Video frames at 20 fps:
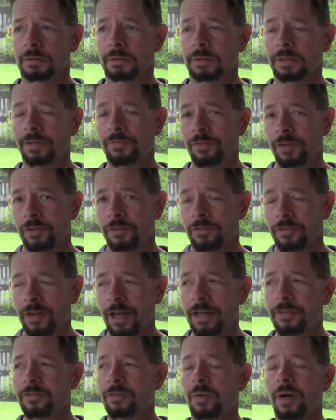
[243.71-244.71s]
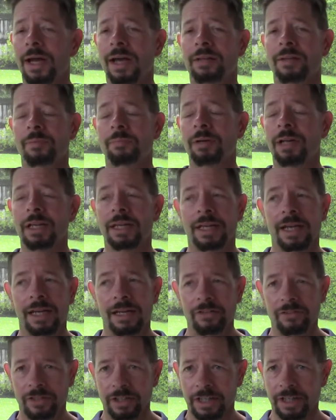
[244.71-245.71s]
If it's Sazerac, they're probably
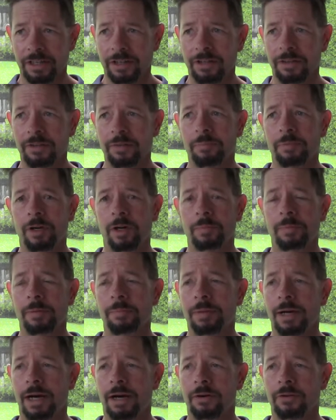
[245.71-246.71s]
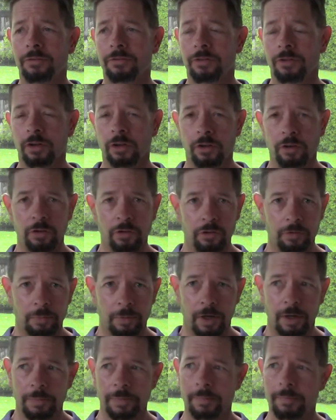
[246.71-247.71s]
aging it in the bourbon barrels, the used
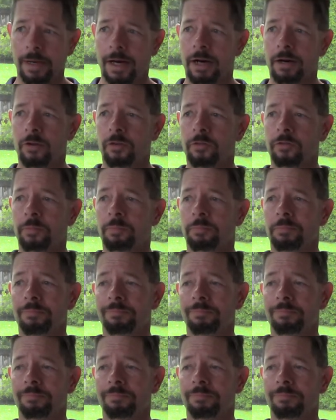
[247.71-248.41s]
bourbon barrels,